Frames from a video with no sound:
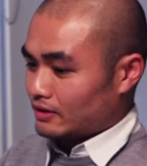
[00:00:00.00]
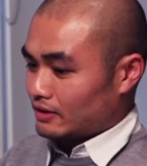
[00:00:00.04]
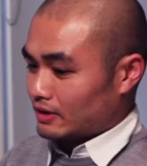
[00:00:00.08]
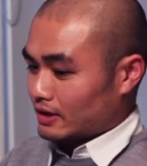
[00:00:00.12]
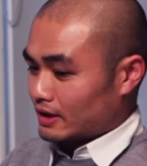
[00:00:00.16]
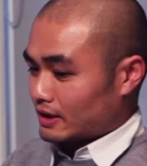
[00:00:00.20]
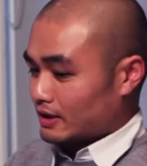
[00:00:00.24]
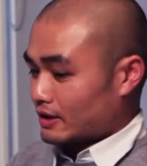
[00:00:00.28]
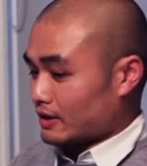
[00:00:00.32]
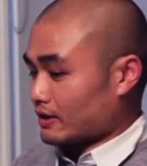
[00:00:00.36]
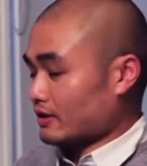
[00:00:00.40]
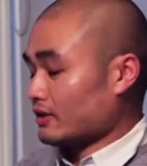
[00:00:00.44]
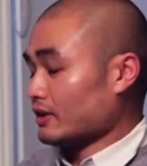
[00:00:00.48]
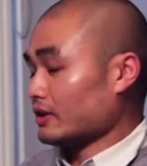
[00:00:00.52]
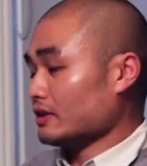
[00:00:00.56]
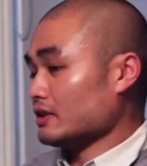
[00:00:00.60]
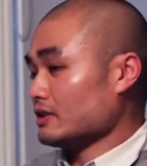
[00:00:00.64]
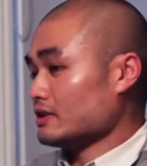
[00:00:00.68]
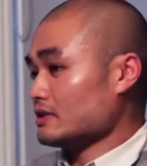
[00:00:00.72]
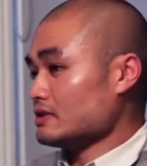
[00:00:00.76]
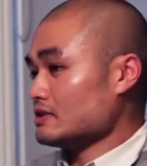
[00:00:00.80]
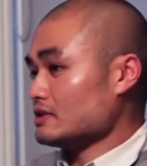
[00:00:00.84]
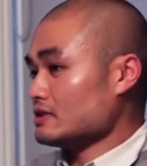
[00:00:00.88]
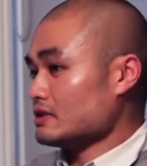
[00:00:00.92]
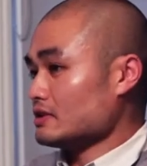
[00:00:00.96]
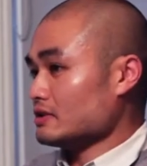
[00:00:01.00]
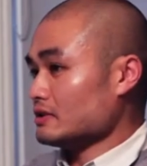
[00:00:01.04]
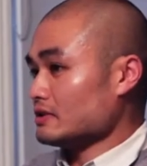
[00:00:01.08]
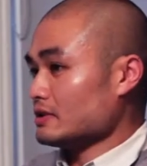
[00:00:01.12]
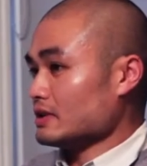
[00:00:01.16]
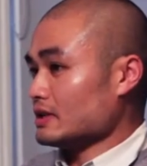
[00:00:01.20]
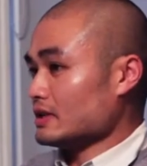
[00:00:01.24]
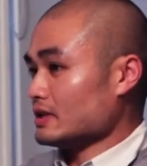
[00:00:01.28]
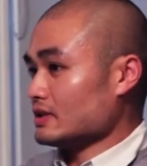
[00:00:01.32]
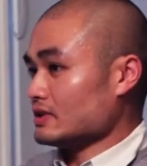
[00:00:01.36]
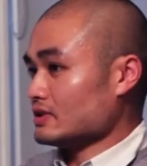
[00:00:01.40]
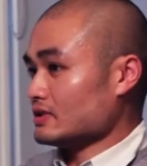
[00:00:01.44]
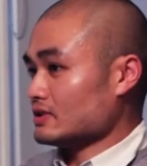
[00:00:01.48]
Another thing you can do
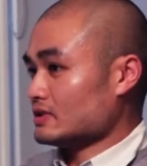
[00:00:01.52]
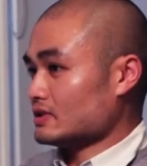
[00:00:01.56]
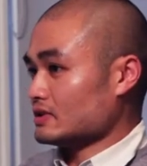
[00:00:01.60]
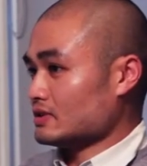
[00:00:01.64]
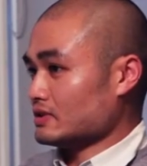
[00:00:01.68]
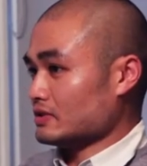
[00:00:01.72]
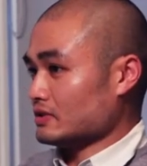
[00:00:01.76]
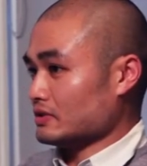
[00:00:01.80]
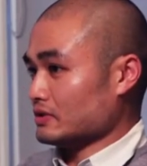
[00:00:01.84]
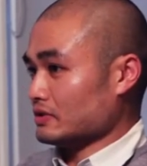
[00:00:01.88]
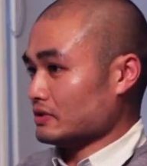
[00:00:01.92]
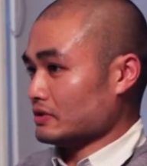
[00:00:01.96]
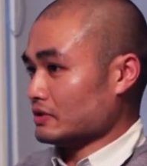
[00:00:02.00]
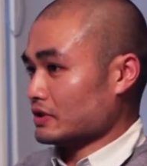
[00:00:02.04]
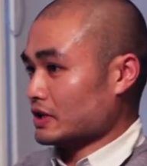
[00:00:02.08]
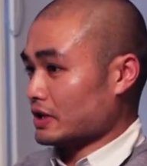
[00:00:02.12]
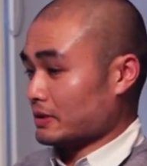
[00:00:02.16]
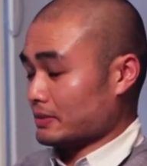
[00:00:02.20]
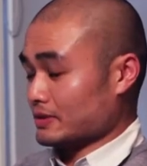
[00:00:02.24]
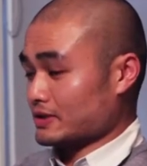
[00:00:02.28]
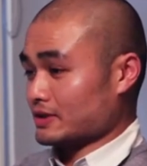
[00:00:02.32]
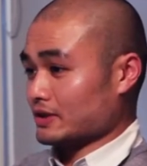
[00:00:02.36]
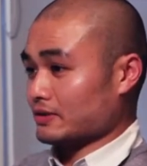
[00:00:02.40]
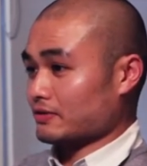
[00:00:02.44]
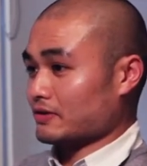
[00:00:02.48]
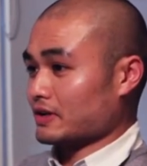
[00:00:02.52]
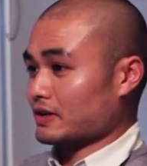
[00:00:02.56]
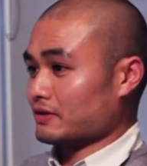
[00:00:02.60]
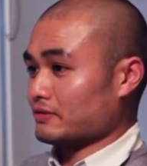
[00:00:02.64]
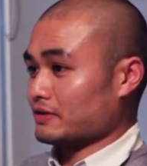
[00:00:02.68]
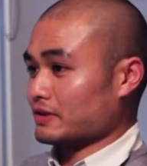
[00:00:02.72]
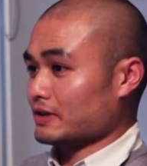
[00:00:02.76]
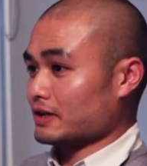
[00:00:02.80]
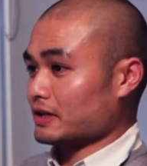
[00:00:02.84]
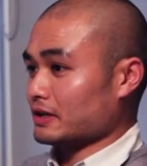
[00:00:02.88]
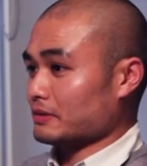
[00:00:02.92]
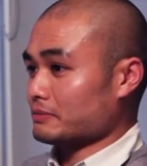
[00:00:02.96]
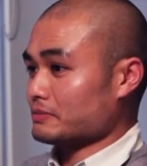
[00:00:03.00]
is to keep yourself
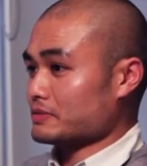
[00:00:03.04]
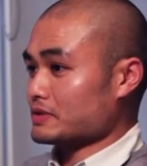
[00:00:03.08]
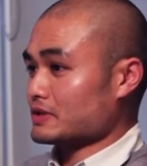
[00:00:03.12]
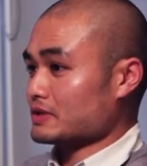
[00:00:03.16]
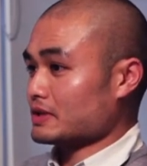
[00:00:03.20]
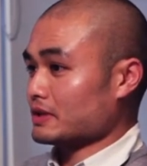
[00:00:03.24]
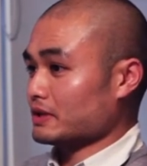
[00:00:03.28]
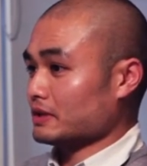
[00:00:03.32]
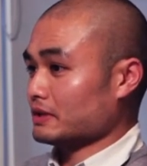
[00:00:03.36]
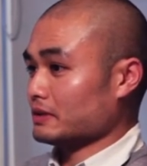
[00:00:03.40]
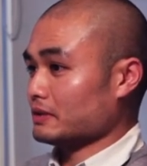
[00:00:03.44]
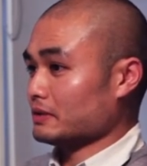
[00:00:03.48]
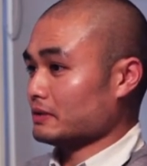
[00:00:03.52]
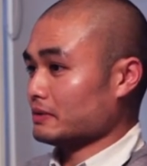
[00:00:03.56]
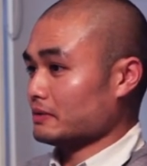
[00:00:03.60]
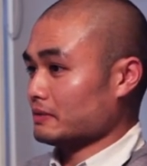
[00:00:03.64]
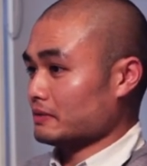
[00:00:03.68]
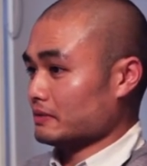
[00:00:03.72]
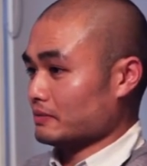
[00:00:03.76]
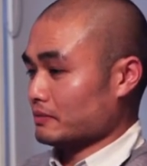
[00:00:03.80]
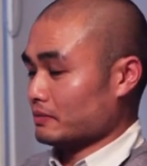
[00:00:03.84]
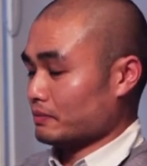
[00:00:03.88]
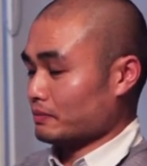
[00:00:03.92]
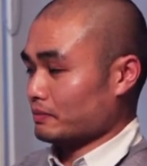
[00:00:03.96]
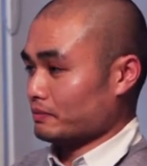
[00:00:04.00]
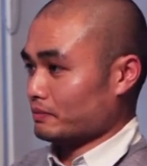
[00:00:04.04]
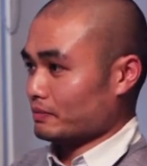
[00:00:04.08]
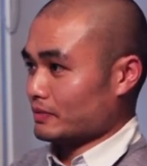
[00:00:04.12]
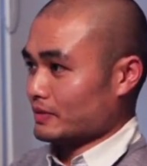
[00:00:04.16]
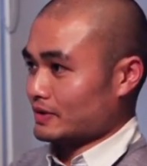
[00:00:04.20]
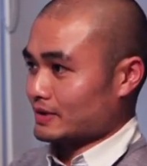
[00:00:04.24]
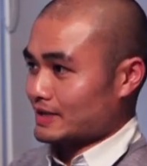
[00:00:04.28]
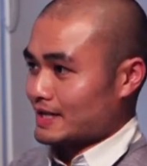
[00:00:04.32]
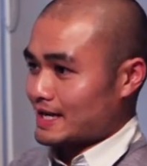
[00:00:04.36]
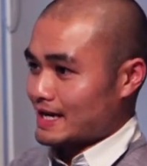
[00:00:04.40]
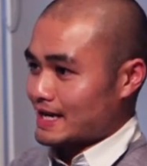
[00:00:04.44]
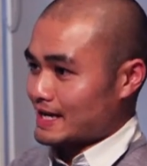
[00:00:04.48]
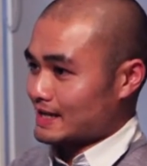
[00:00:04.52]
covered up, so
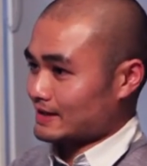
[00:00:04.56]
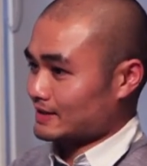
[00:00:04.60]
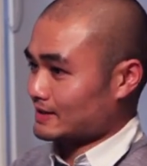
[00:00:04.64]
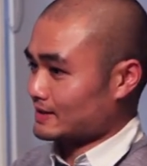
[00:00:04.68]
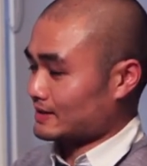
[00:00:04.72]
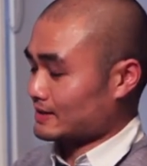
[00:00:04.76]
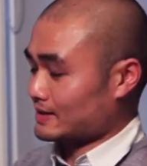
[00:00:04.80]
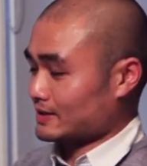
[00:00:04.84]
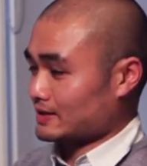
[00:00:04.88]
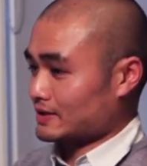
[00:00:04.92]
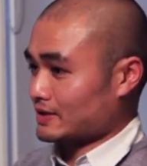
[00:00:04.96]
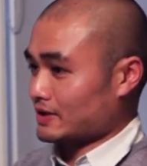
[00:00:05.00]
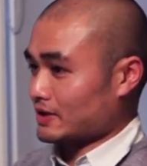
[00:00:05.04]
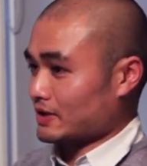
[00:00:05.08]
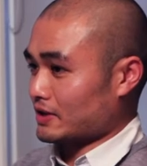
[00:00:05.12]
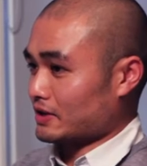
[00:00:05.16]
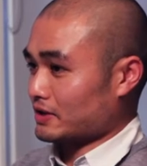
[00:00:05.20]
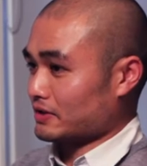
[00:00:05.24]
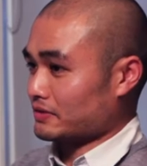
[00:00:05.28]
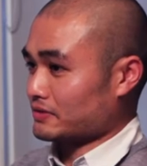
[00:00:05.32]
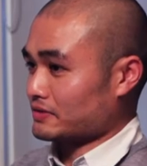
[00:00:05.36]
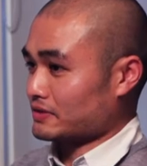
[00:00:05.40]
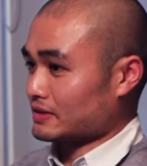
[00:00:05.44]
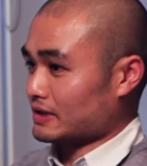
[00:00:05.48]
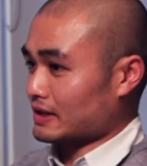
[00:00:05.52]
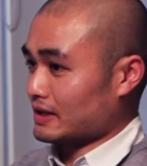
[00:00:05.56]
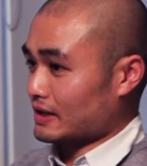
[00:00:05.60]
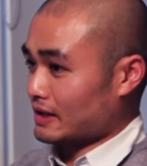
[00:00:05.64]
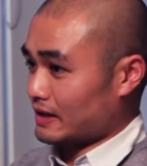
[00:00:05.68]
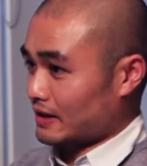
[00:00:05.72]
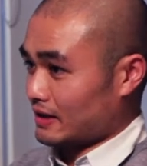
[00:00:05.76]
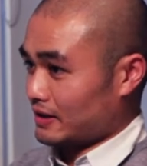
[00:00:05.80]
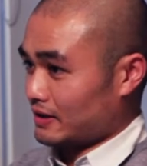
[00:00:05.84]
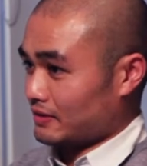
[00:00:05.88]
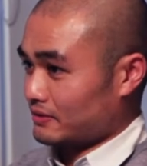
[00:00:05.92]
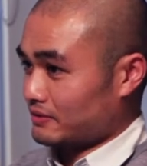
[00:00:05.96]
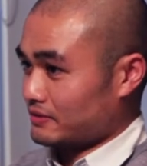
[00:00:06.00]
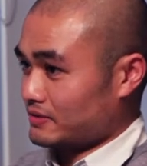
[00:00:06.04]
hats, scarves,
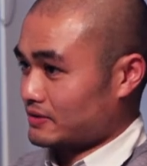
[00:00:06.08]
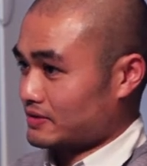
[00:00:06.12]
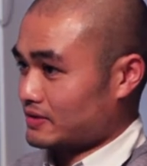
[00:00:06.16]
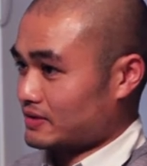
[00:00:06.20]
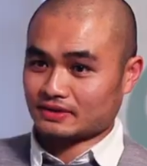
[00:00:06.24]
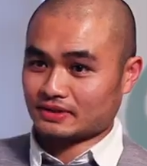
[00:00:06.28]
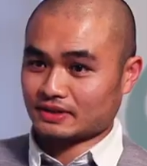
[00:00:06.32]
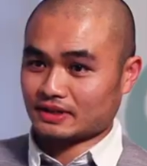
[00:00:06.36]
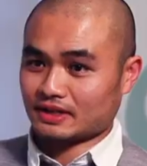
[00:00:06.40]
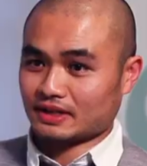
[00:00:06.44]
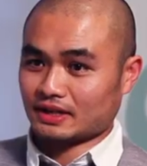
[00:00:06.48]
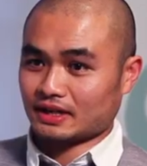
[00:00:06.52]
gloves,